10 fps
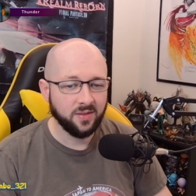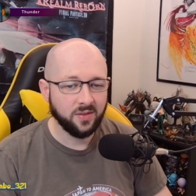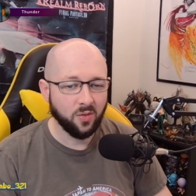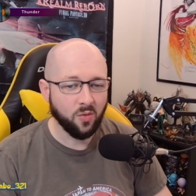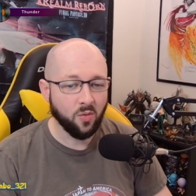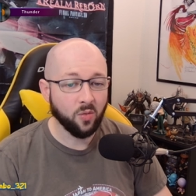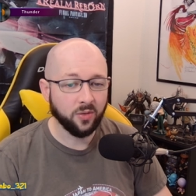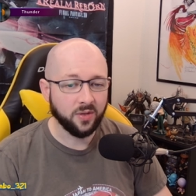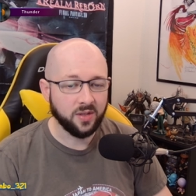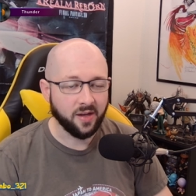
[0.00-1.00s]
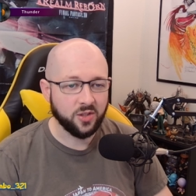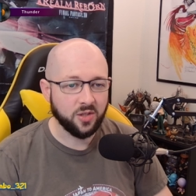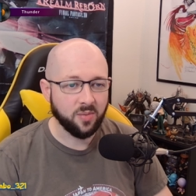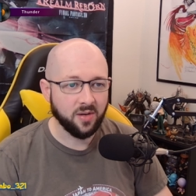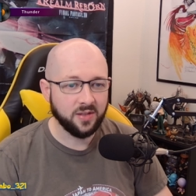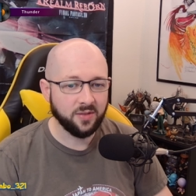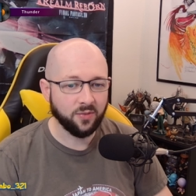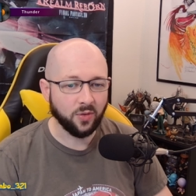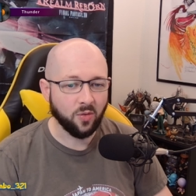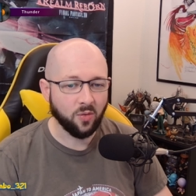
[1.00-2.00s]
or the Yache berries for
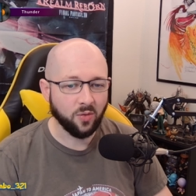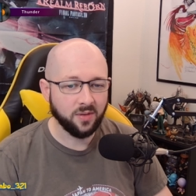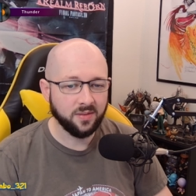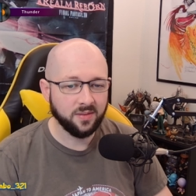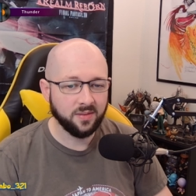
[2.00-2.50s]
the corn,